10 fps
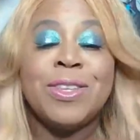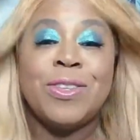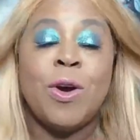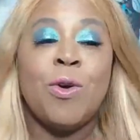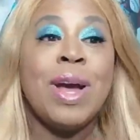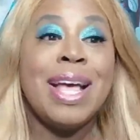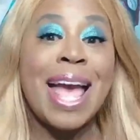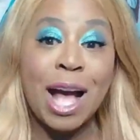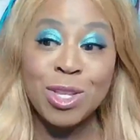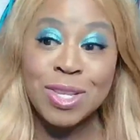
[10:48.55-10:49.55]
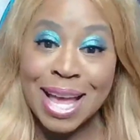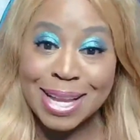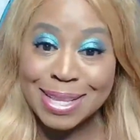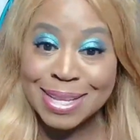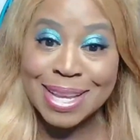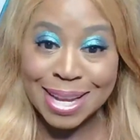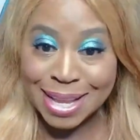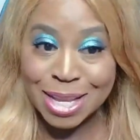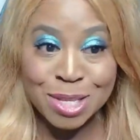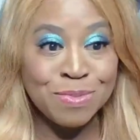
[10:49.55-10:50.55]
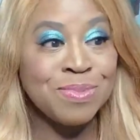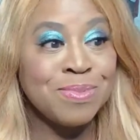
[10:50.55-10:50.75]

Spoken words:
So outside looking in,